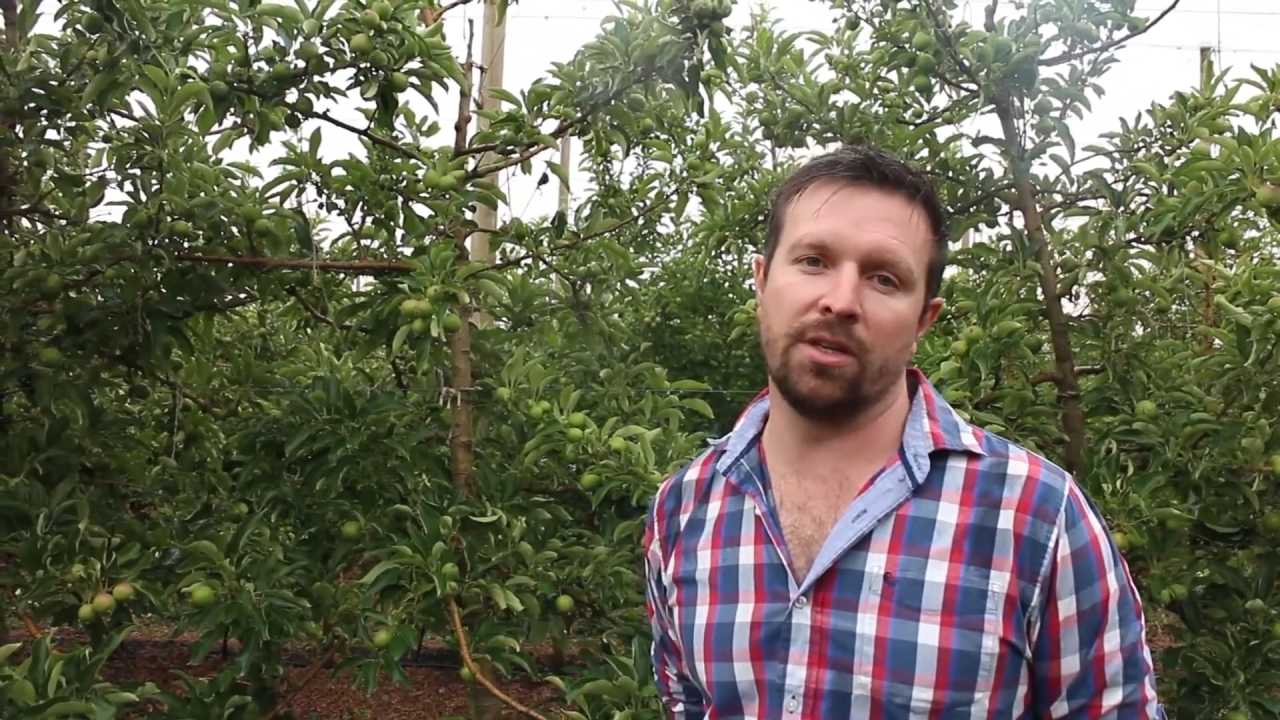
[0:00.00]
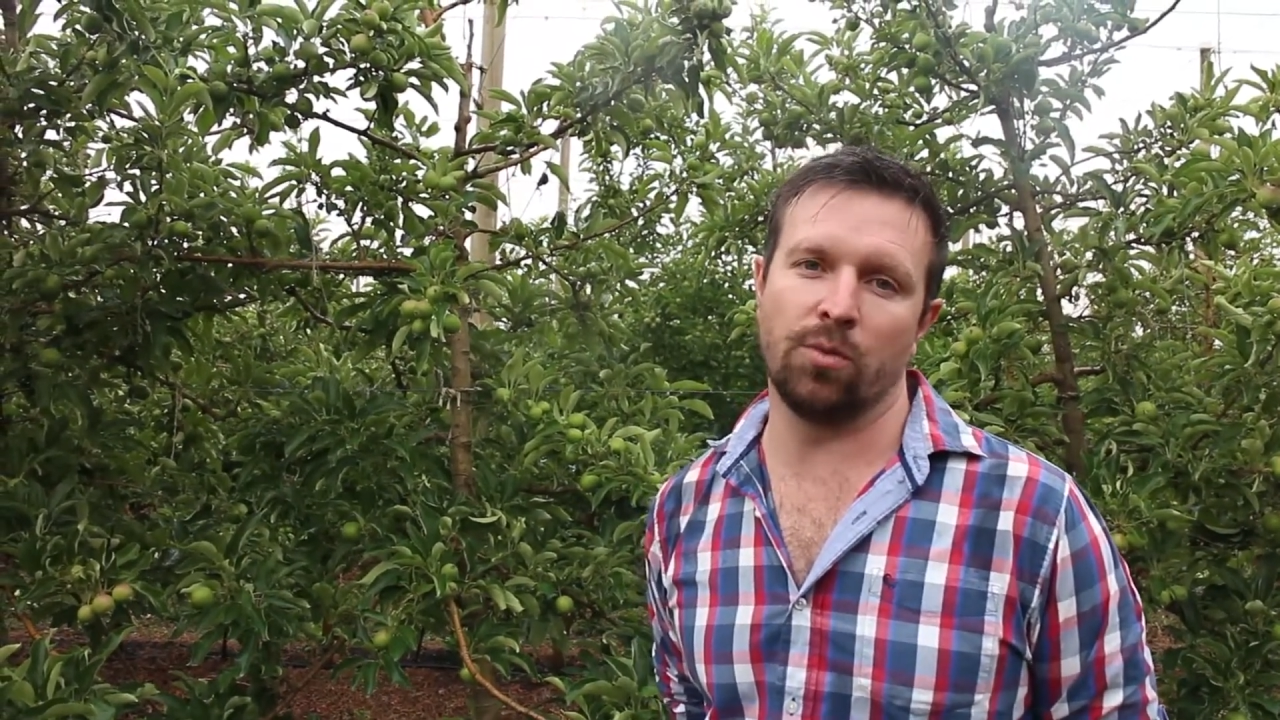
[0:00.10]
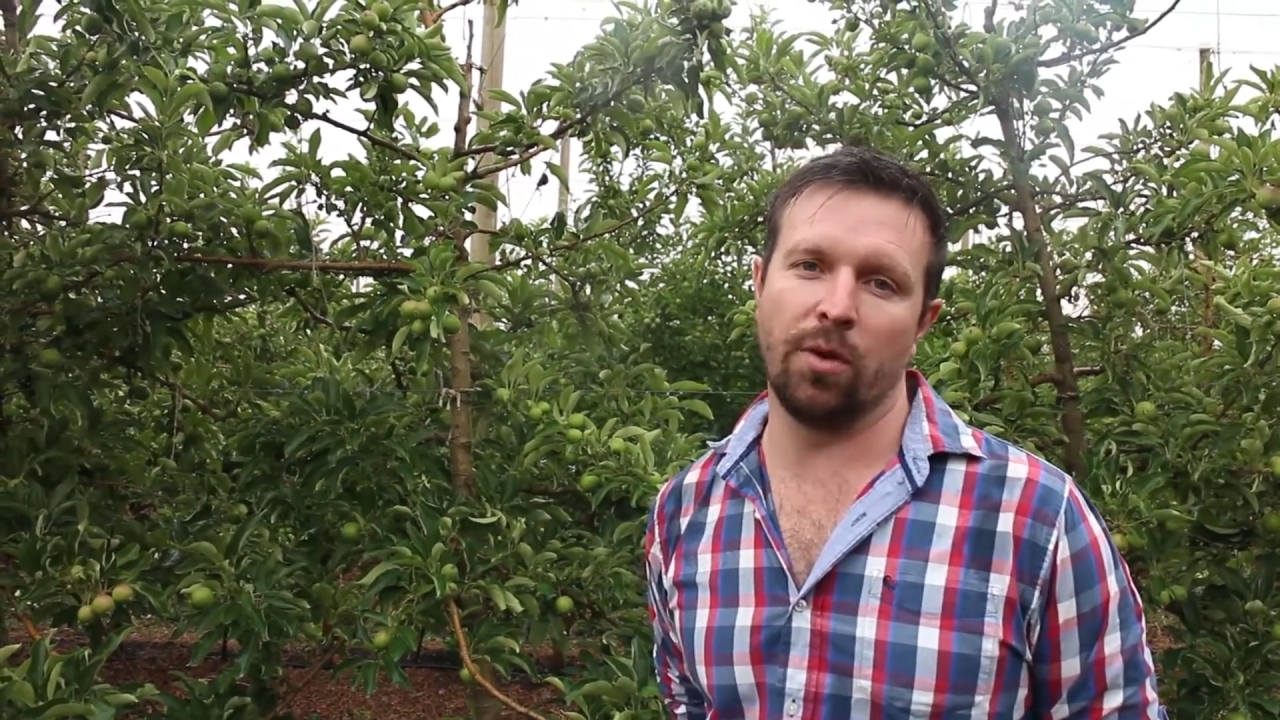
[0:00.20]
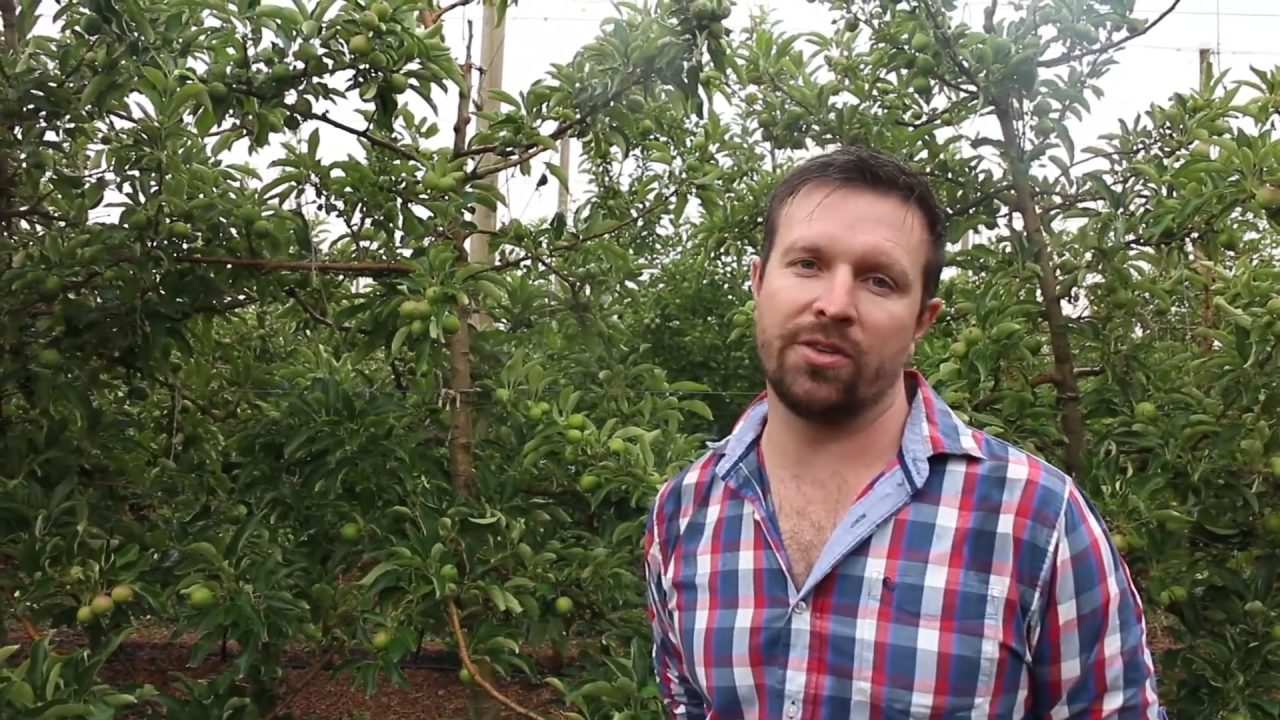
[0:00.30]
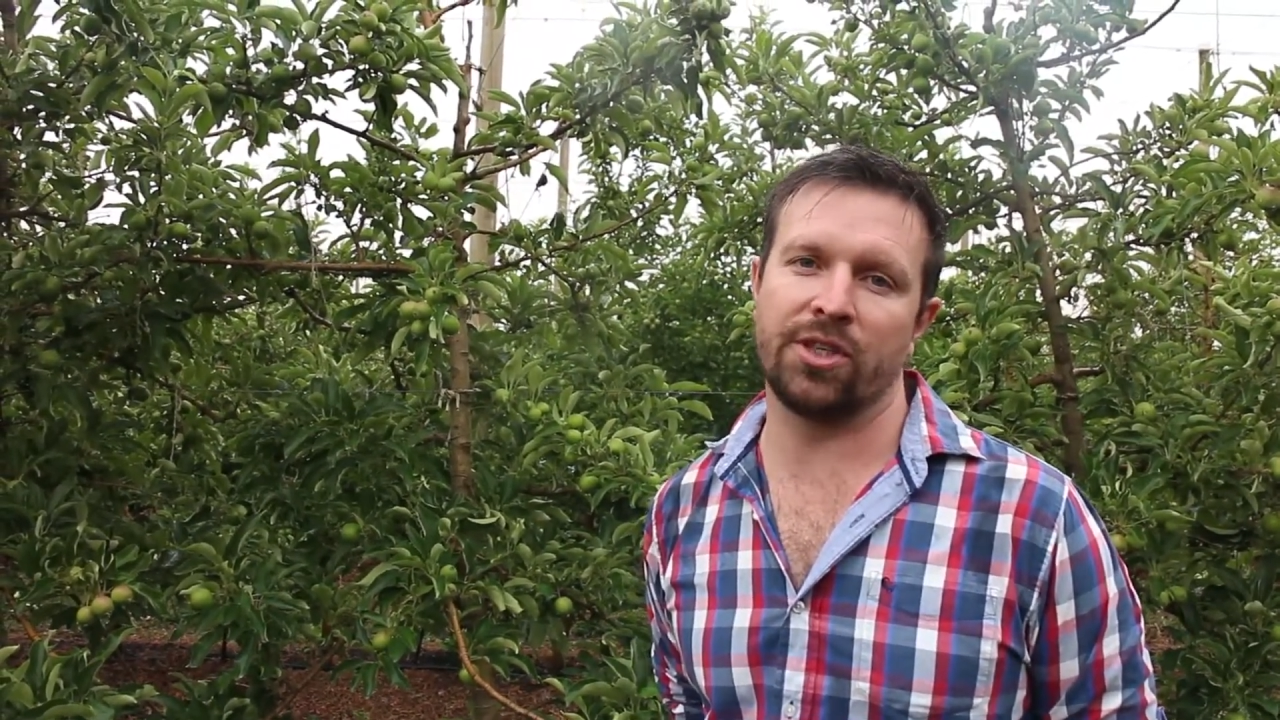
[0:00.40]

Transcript: is with